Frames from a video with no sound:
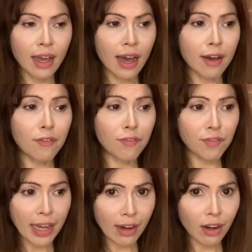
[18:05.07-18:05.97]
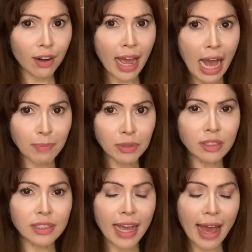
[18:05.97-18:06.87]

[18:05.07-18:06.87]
a fair apples to